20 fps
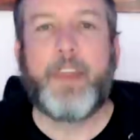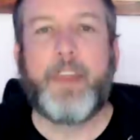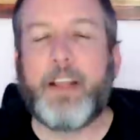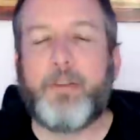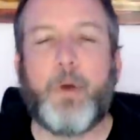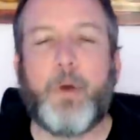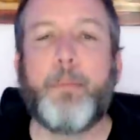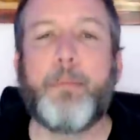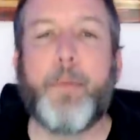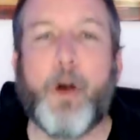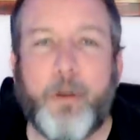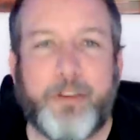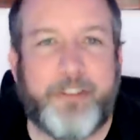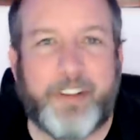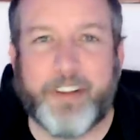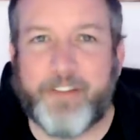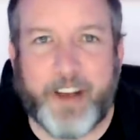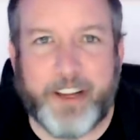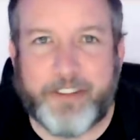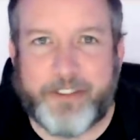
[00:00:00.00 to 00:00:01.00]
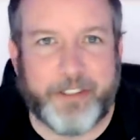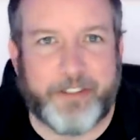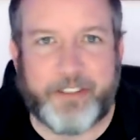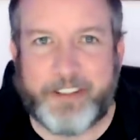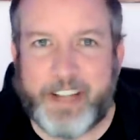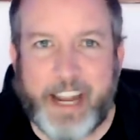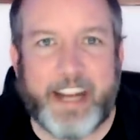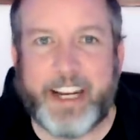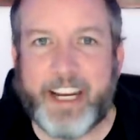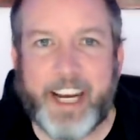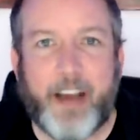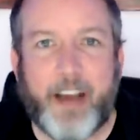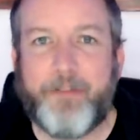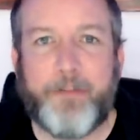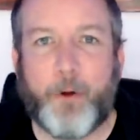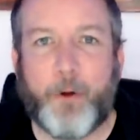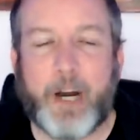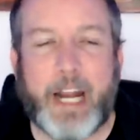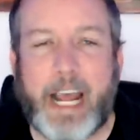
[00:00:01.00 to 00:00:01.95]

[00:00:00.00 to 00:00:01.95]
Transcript: That's what most of us are standing up for.